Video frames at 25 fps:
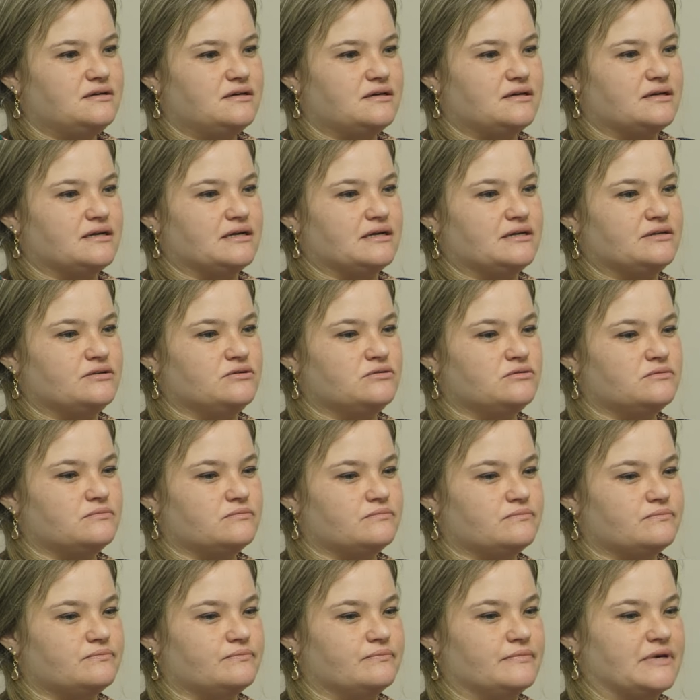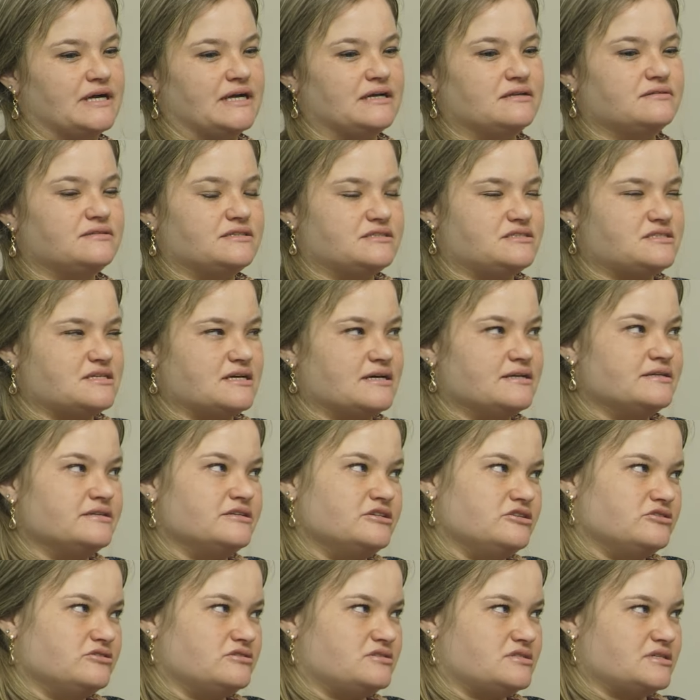a male that's
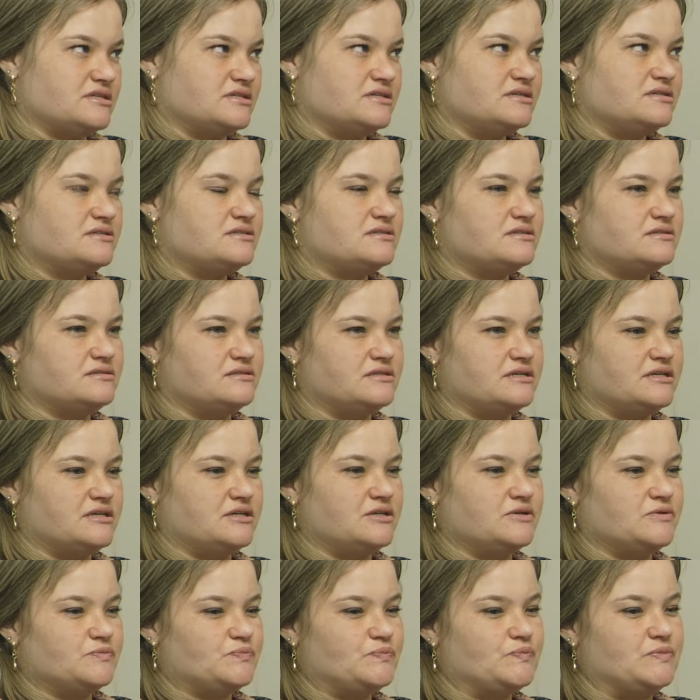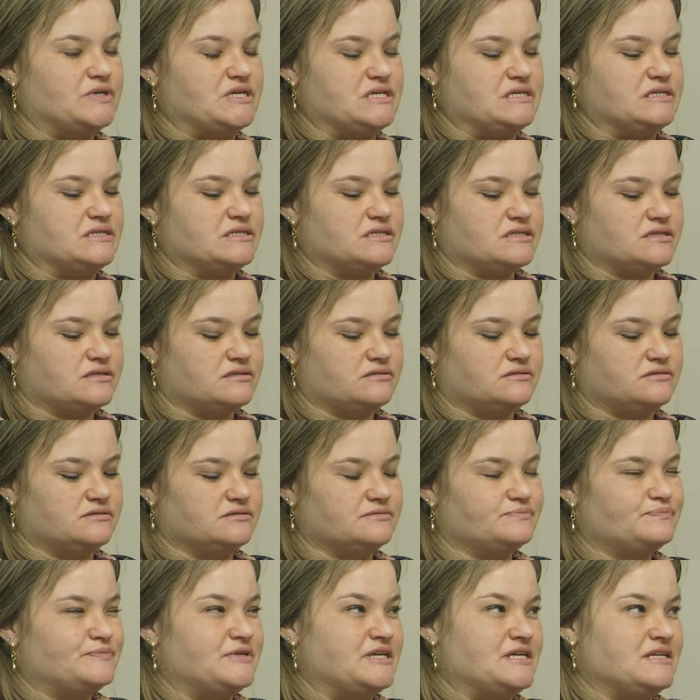unneutered, their
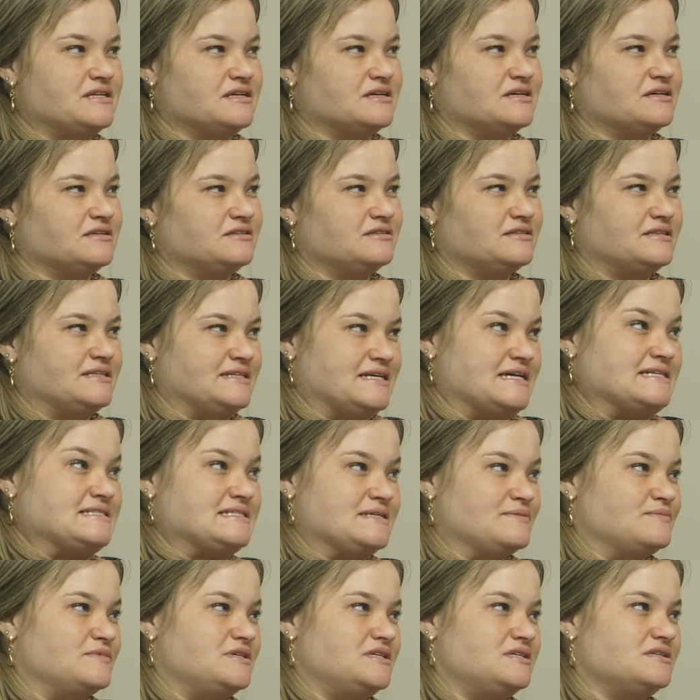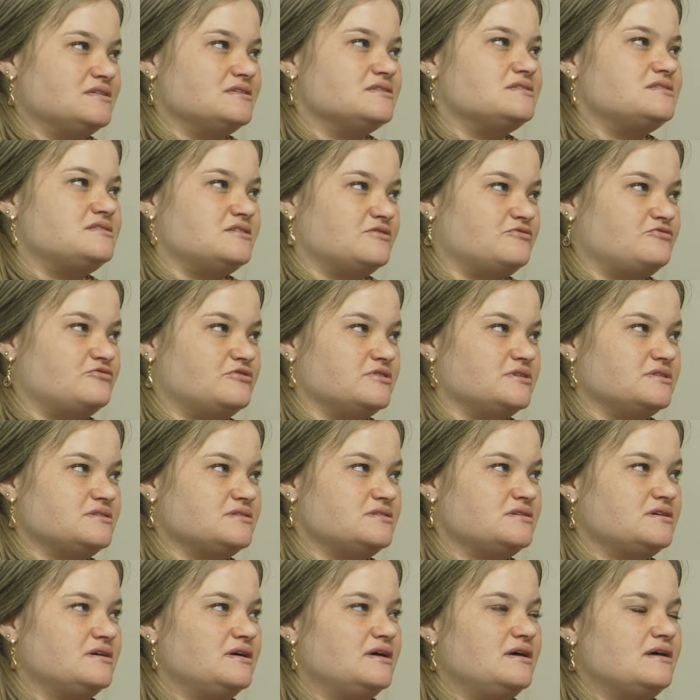penile anatomy is
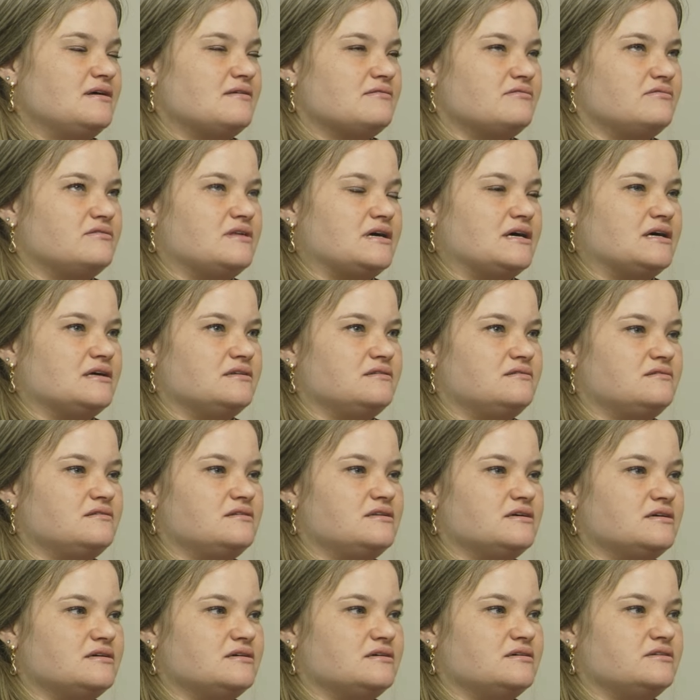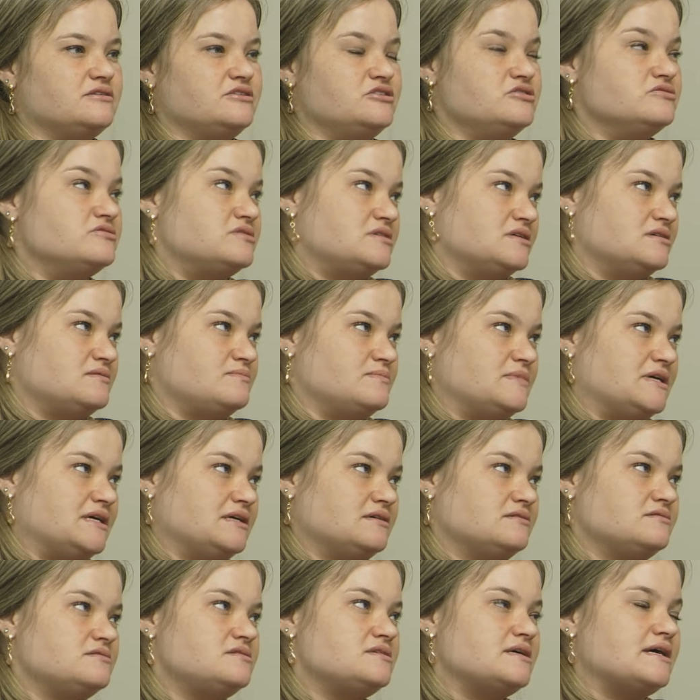different than the neutered
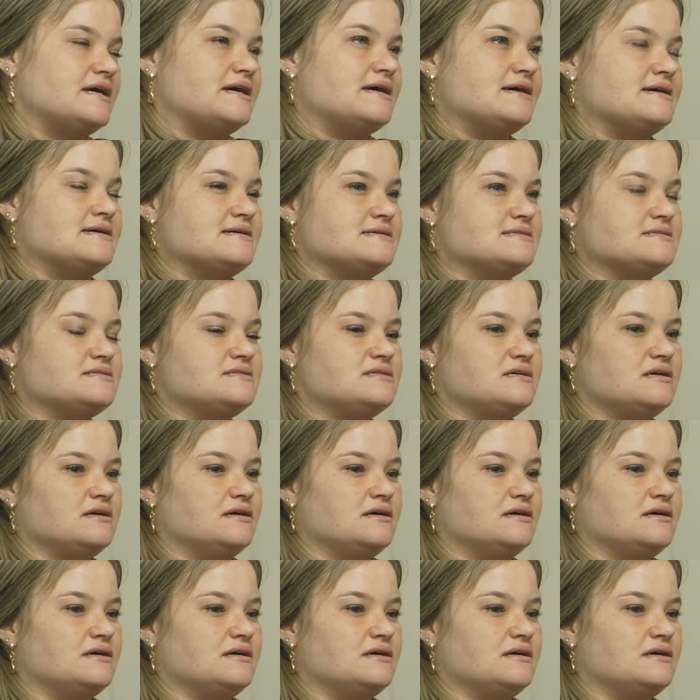males. And